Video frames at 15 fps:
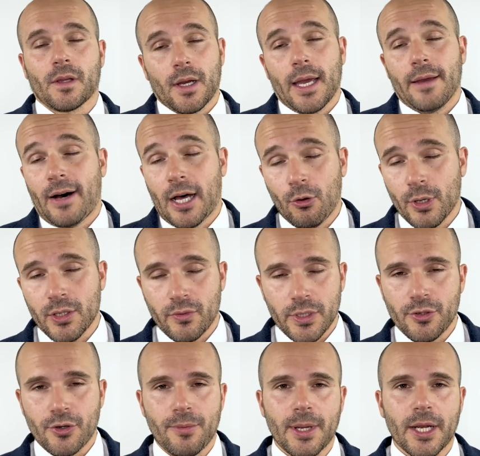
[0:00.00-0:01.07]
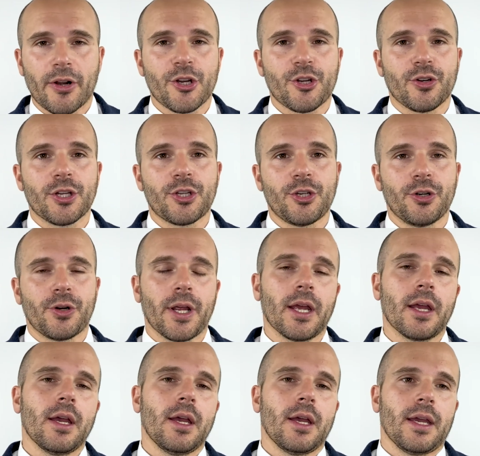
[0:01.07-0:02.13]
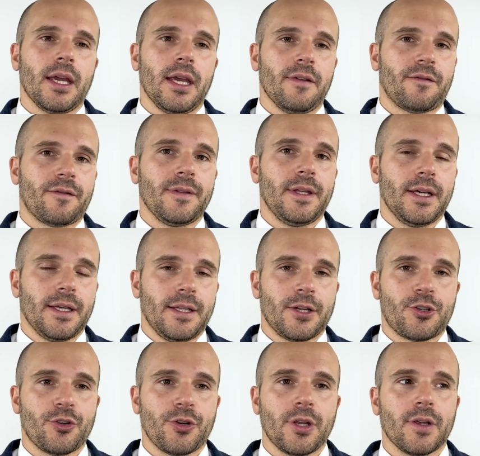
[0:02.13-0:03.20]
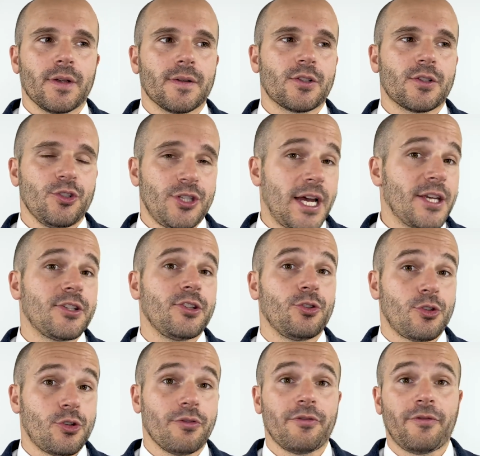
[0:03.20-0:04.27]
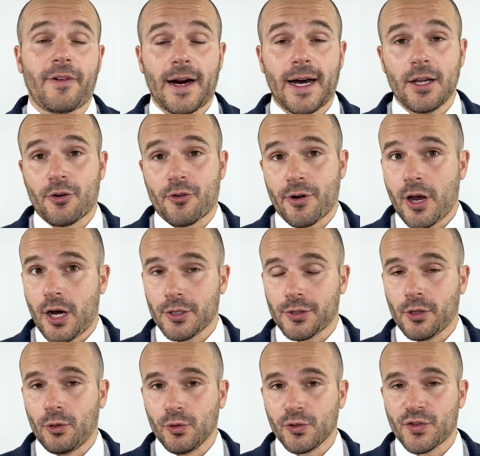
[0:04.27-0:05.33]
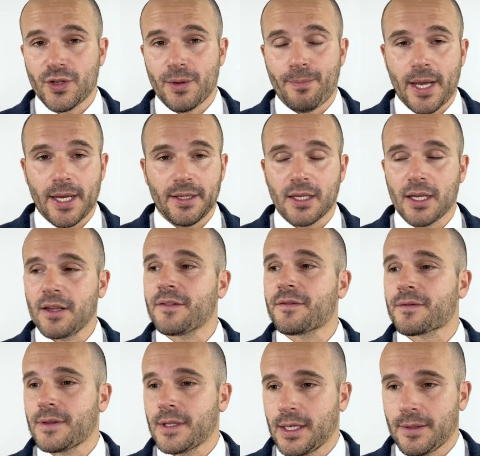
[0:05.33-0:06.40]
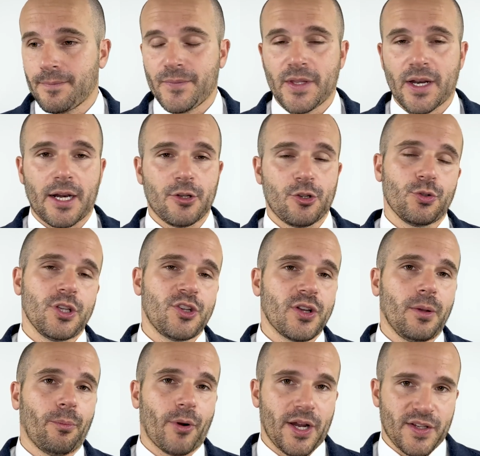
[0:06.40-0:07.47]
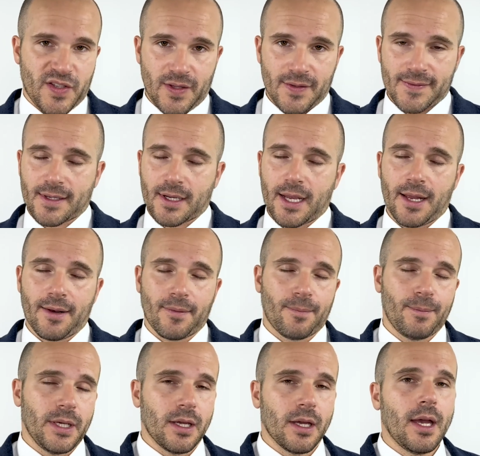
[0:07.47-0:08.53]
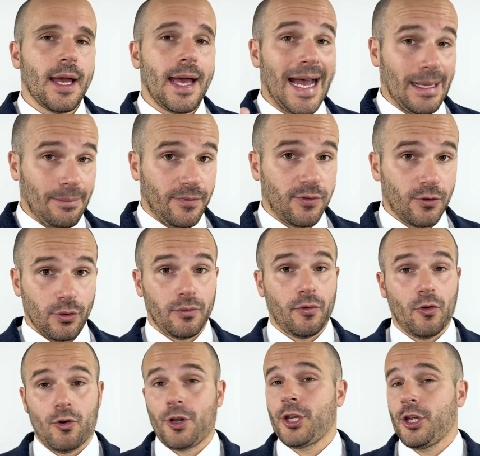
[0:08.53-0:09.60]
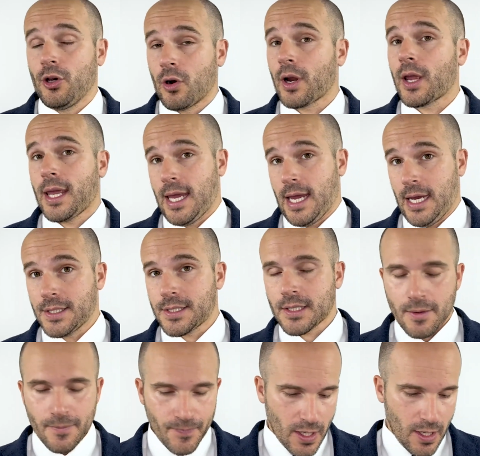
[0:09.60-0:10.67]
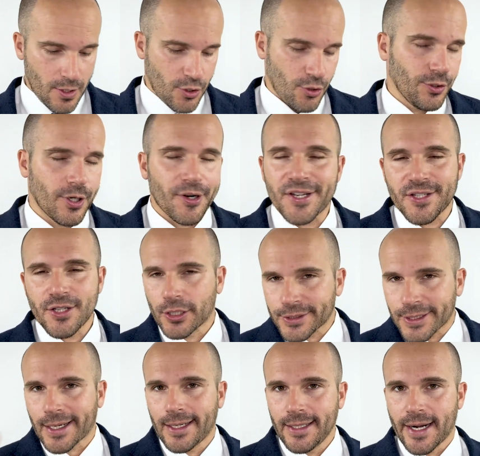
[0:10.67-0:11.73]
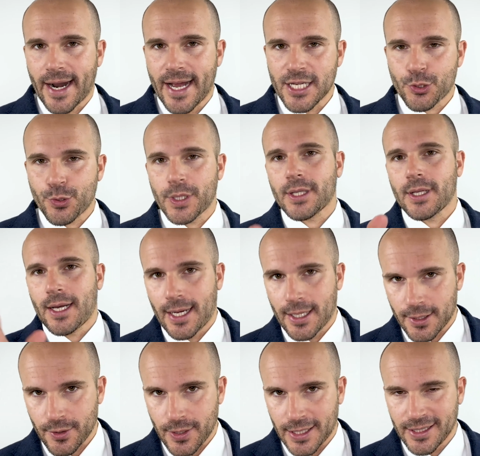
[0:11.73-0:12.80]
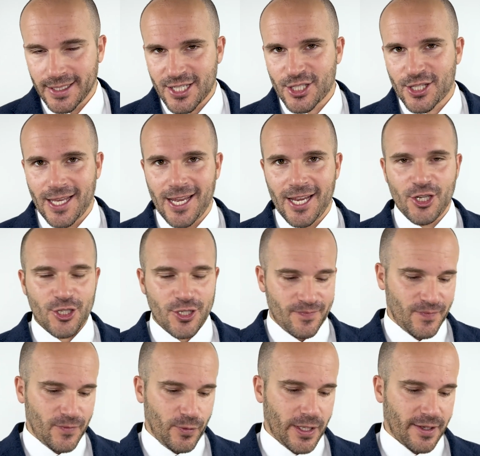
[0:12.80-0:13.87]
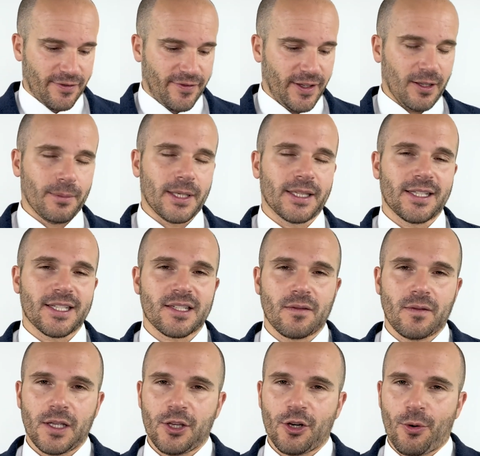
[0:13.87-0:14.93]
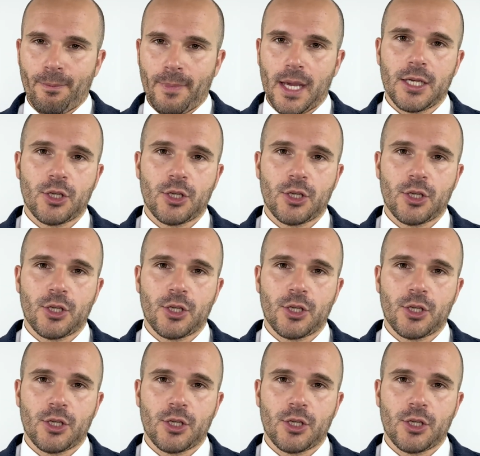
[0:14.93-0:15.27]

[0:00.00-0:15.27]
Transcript: evaluate with your immigration attorney if the attorney suggests you to file or not, also depending if there are judicial presence can be helpful for your case. So there is not a clear answer at this stage. We are filming this video on May